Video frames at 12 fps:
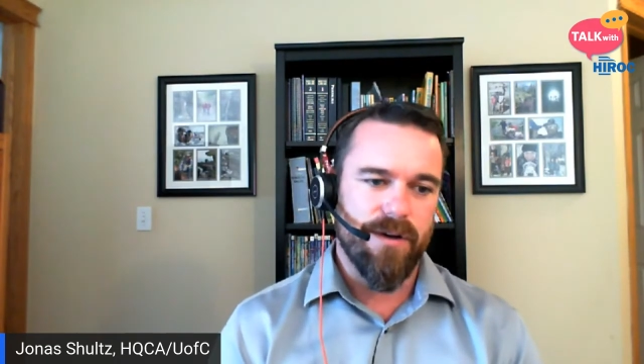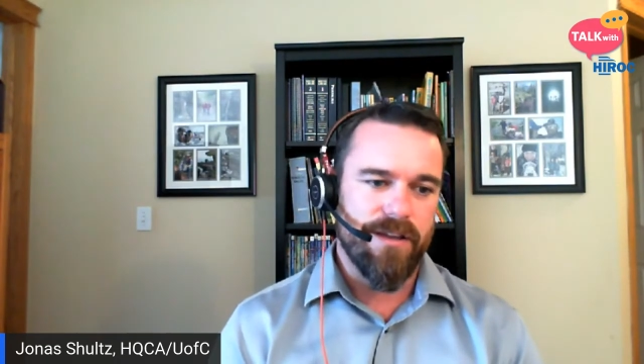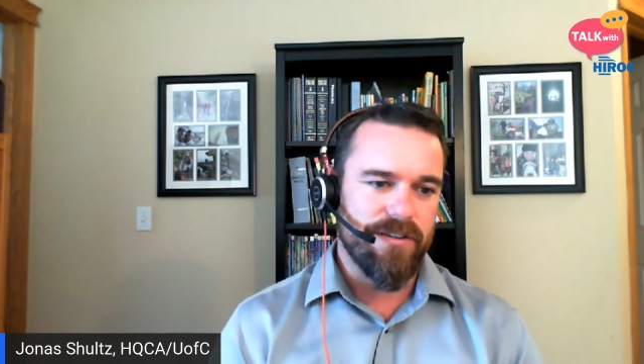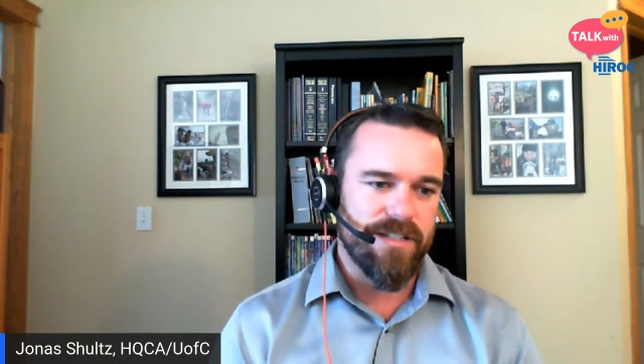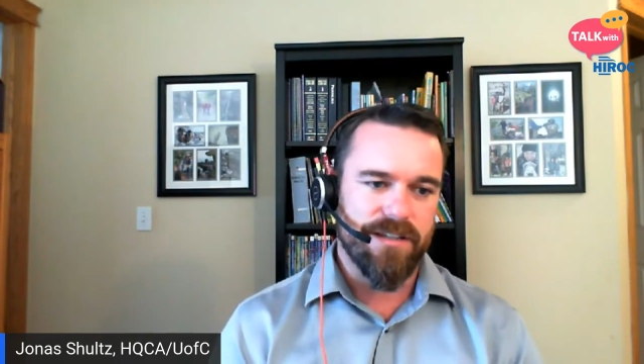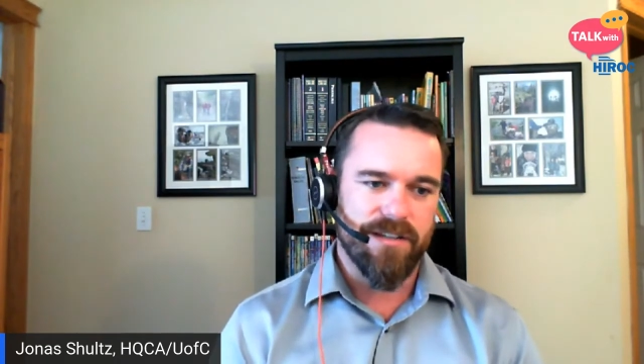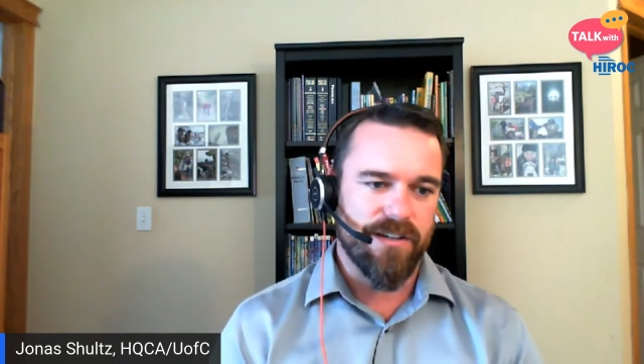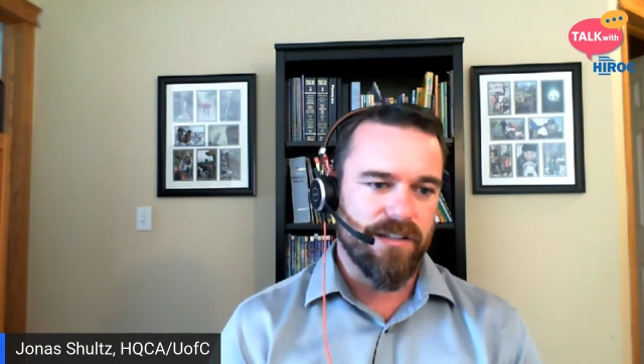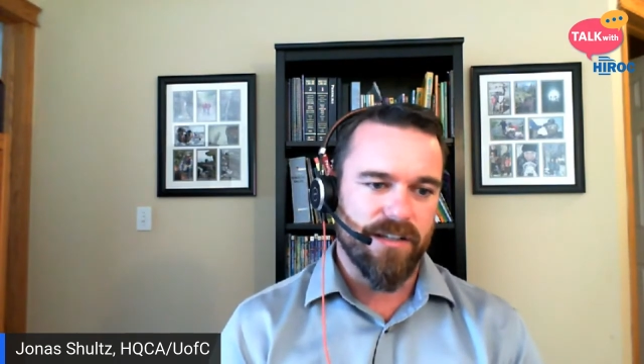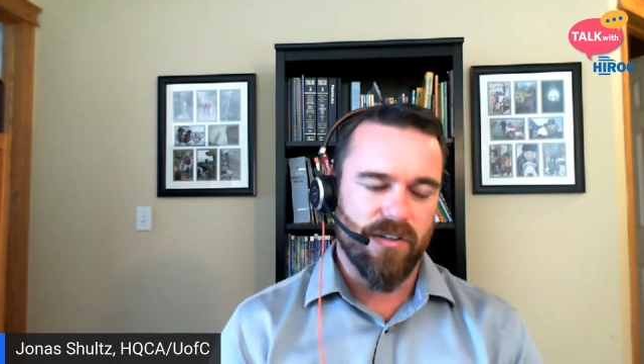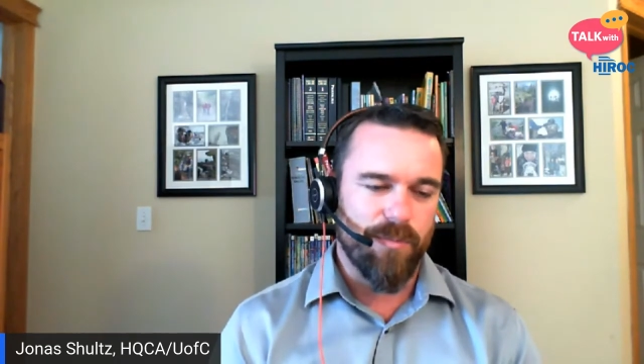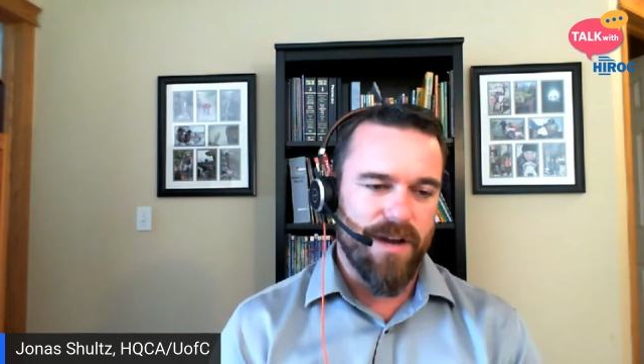whether it's in their
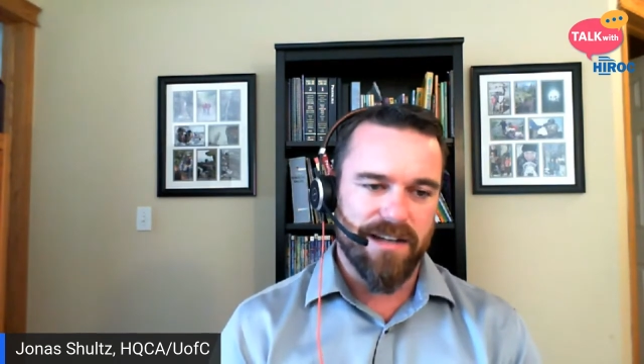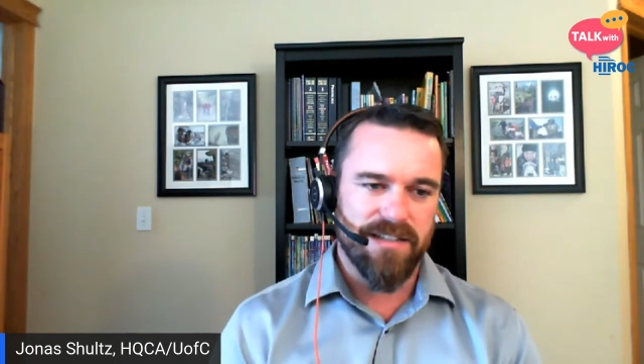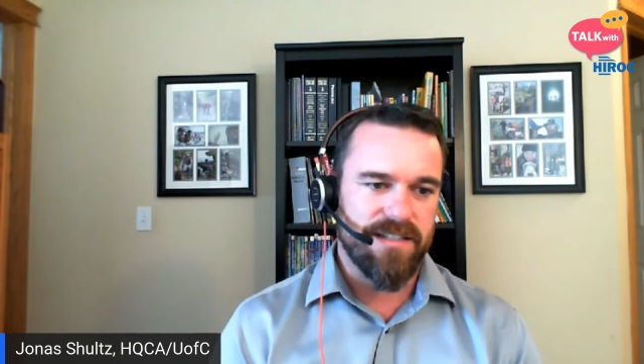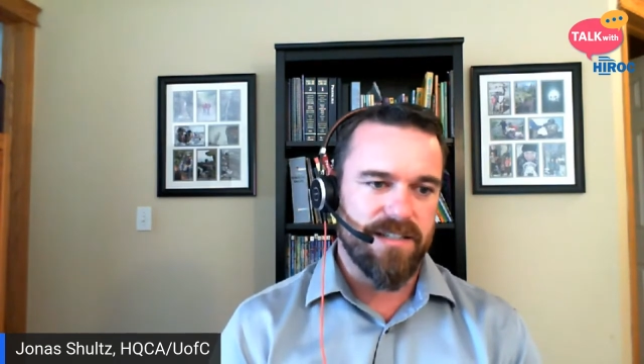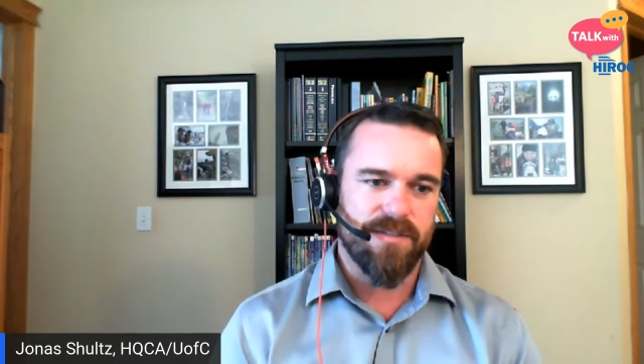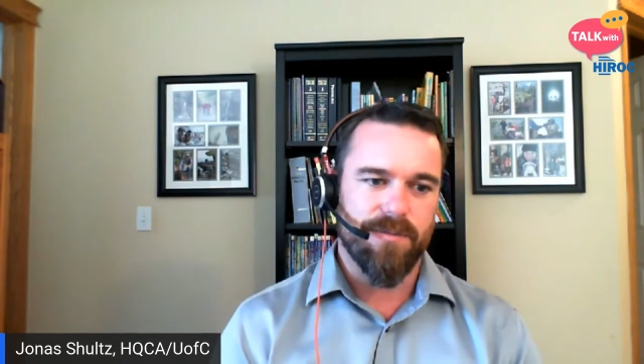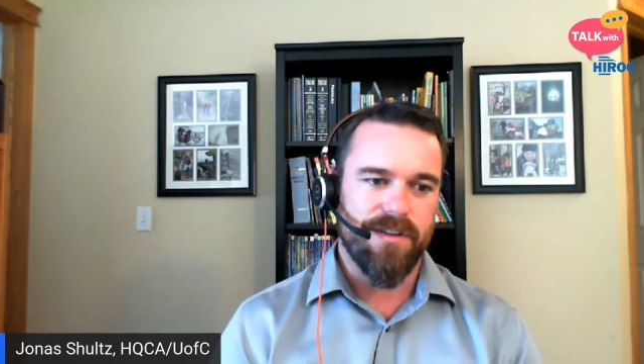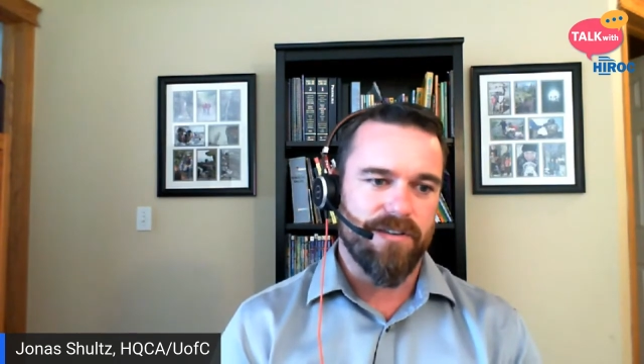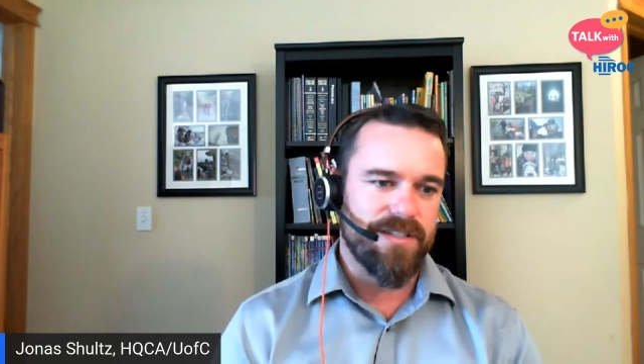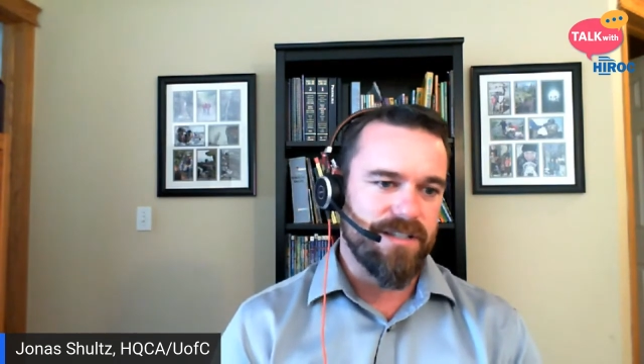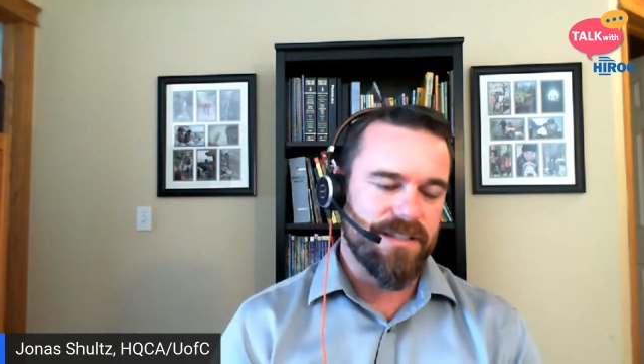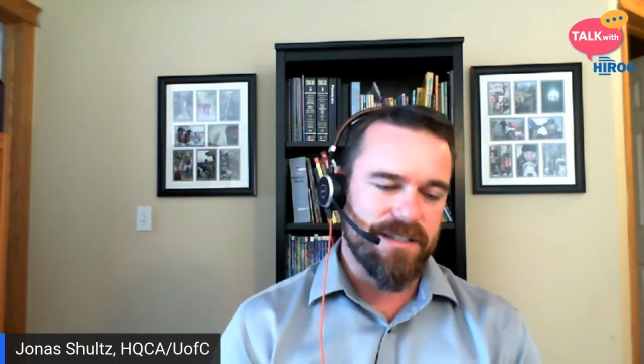clinical practices, whether
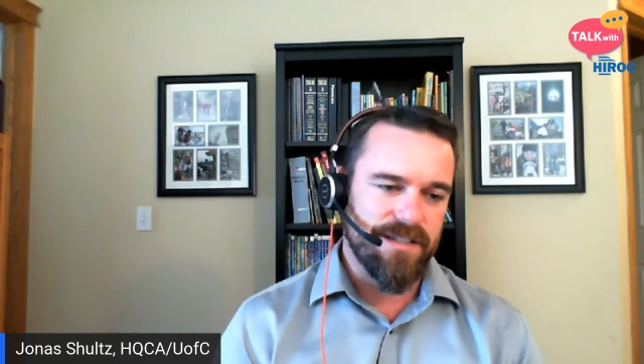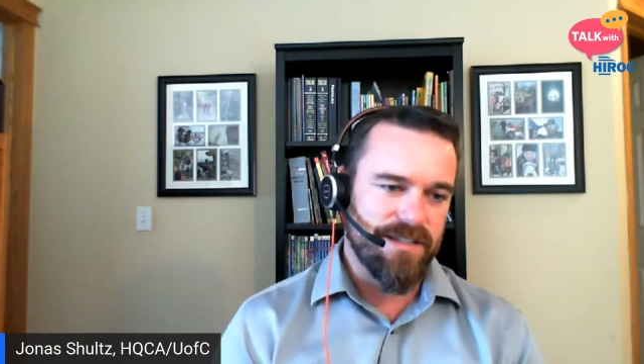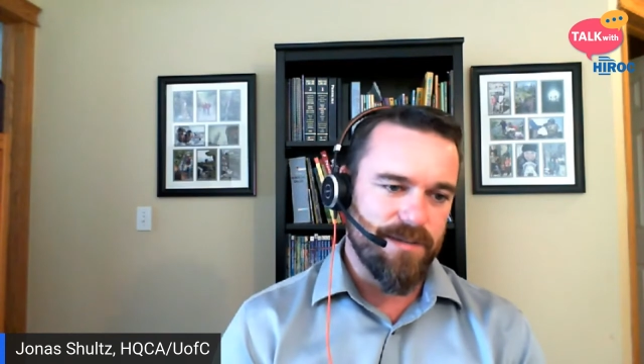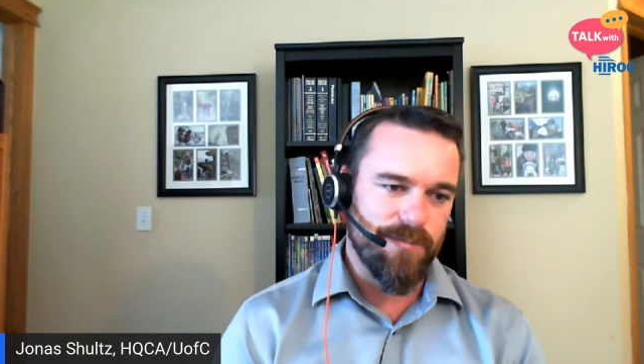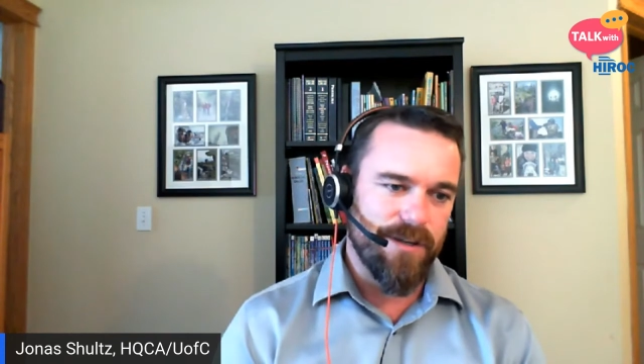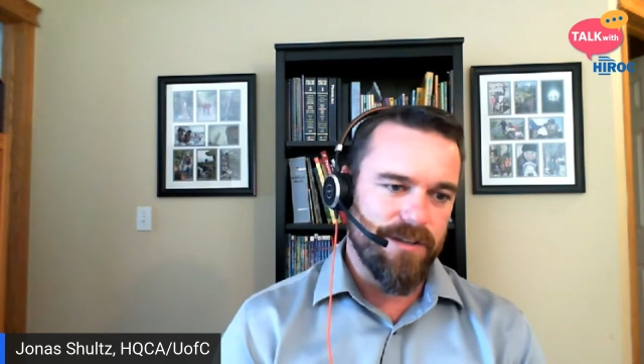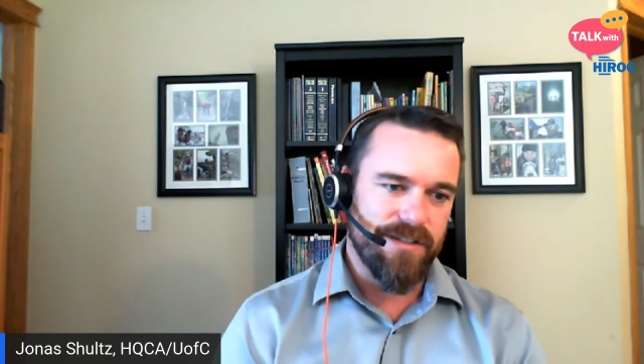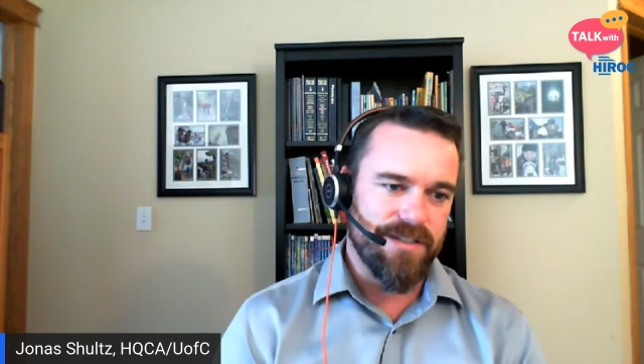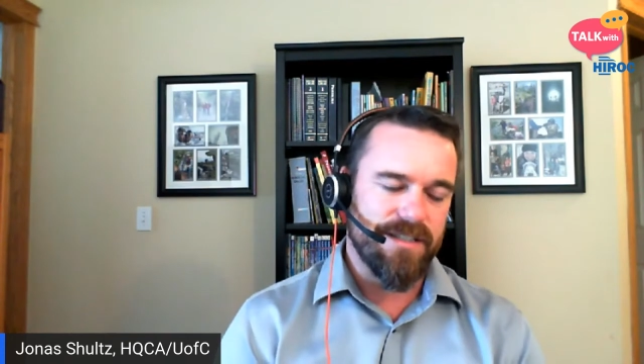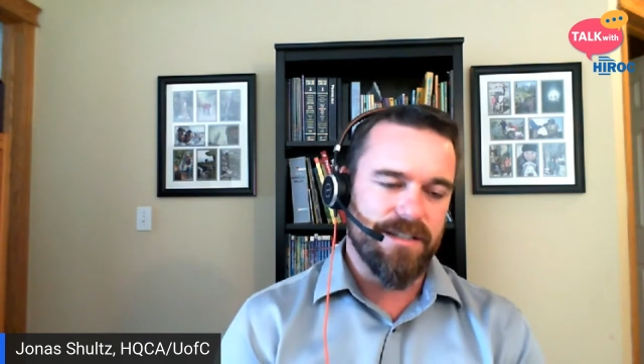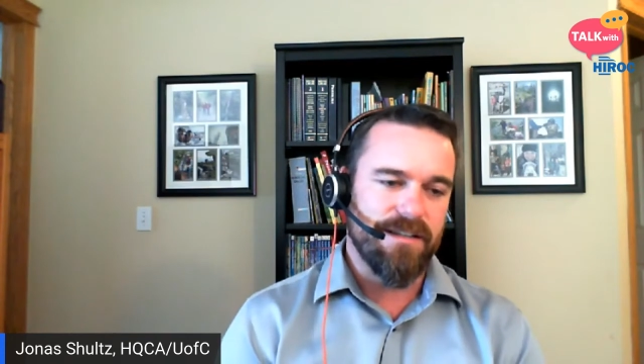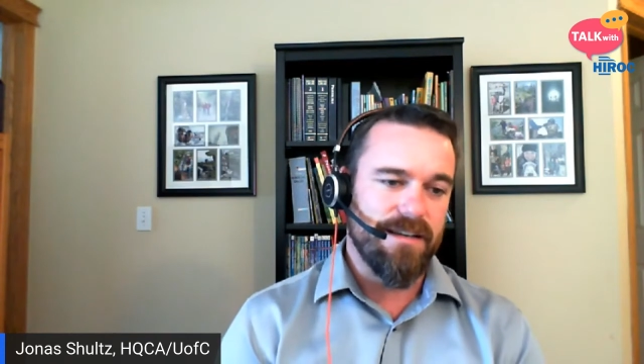it's in the system, whether
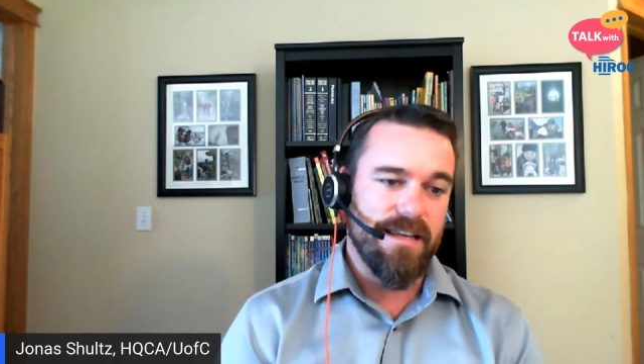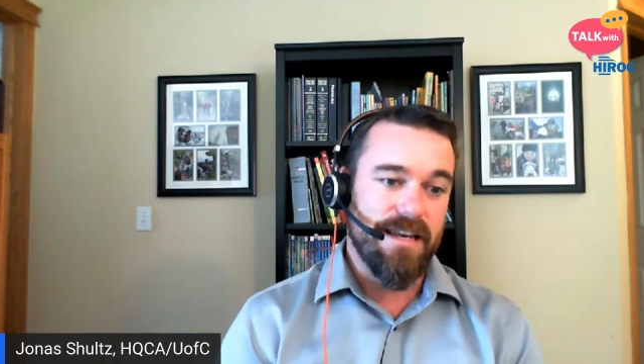it's in